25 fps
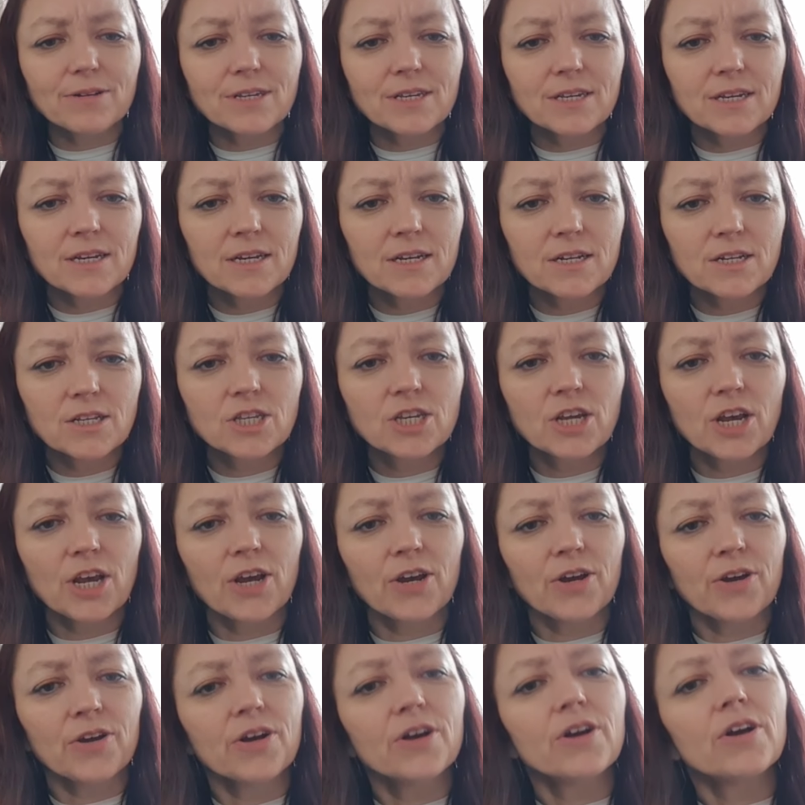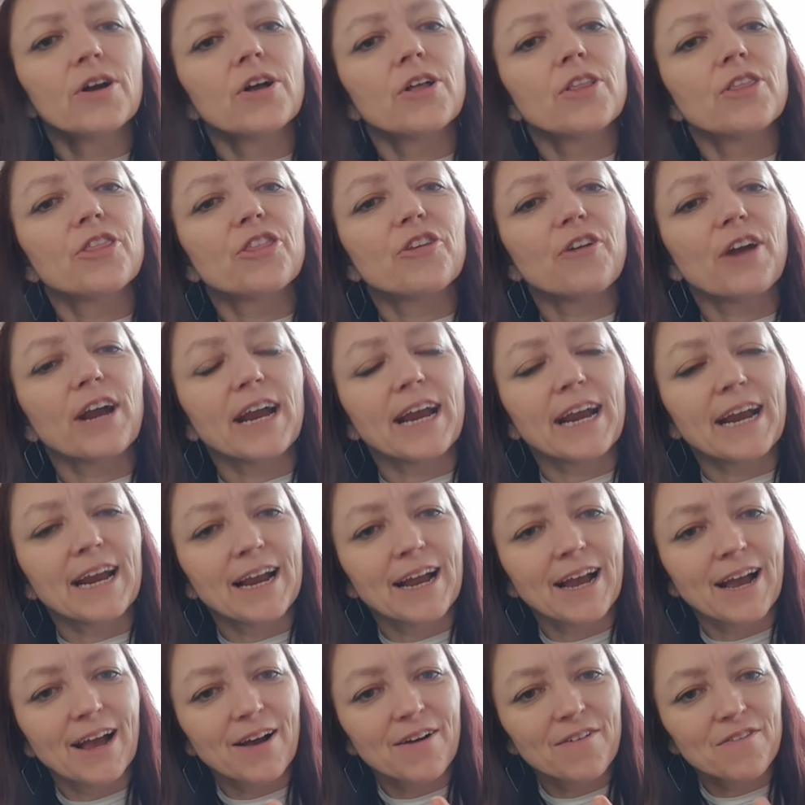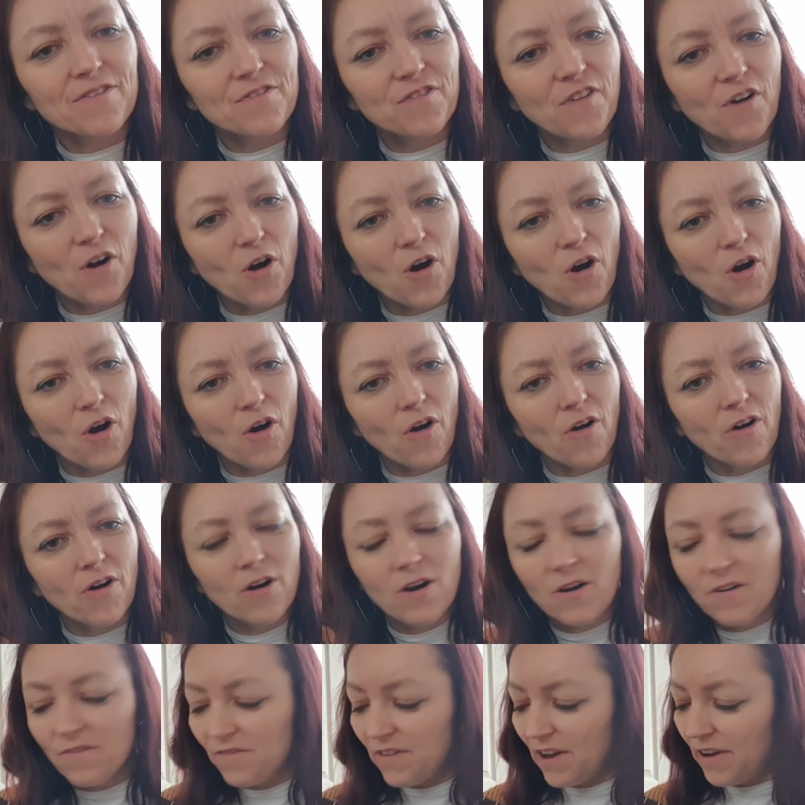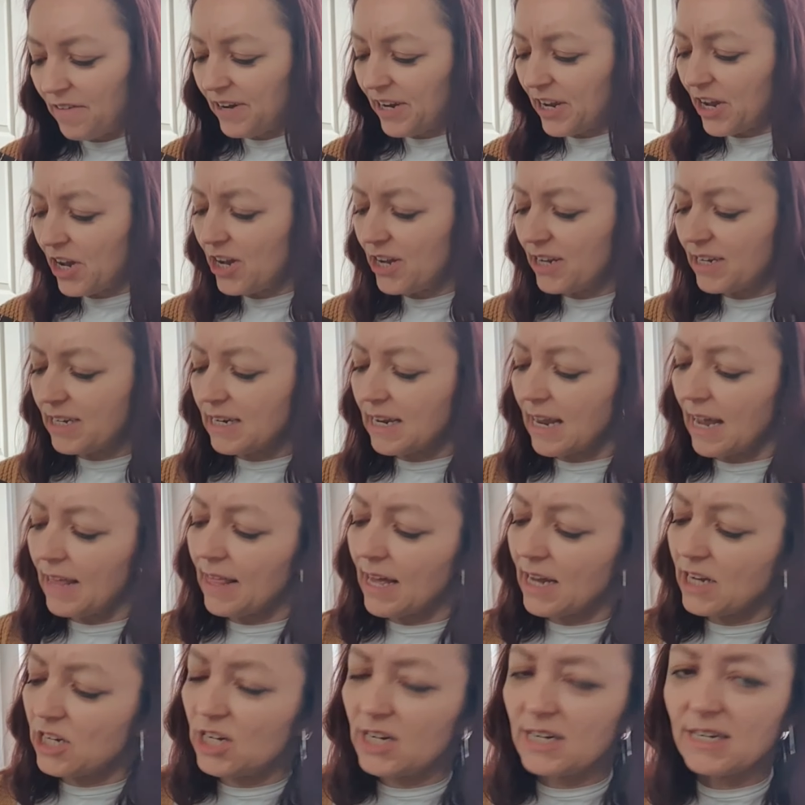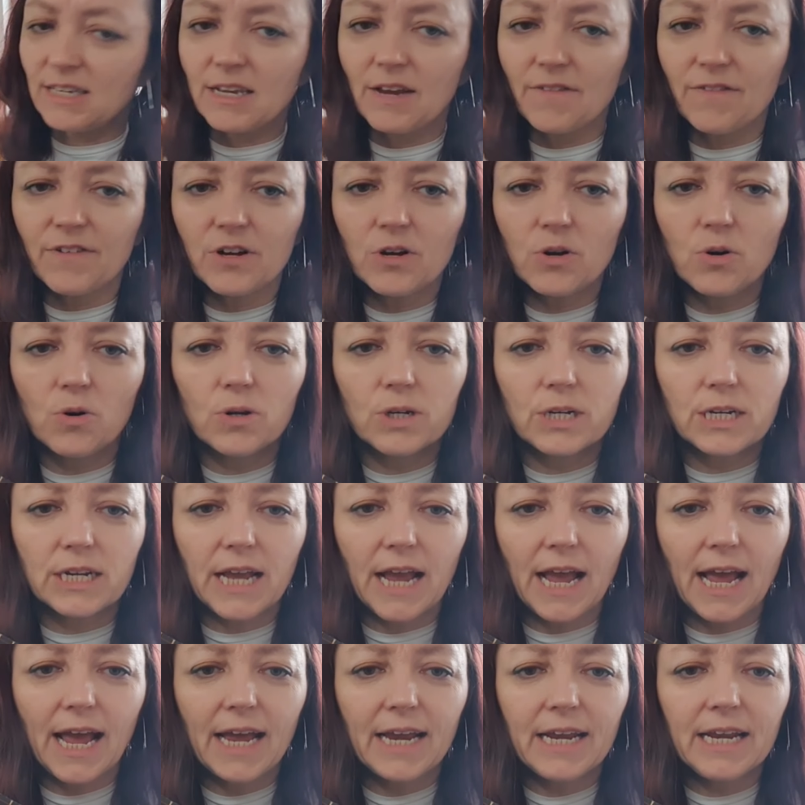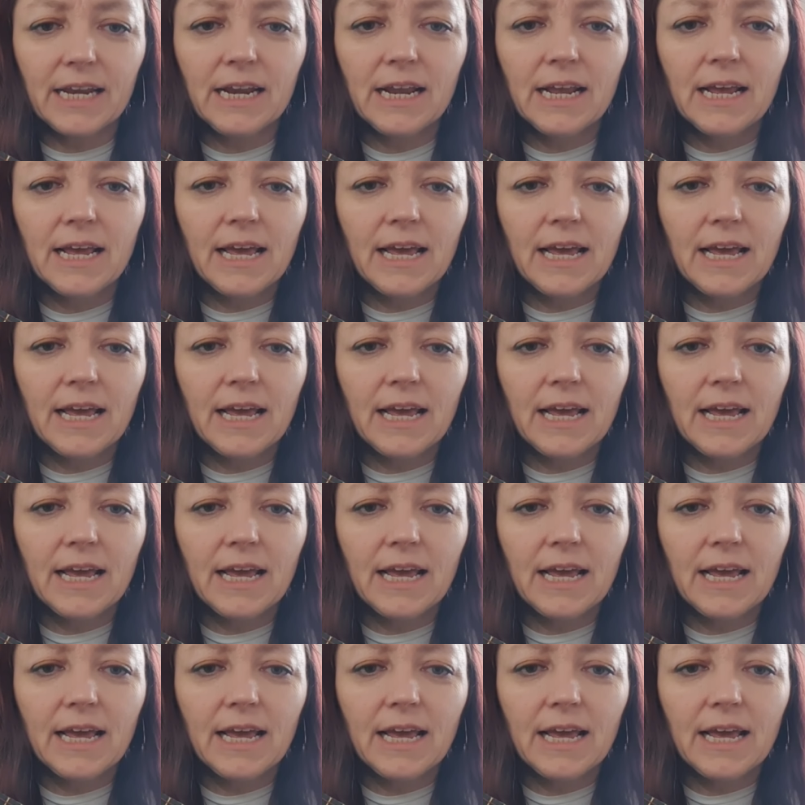2, 3, 4. Very good. Get that G7 chord again.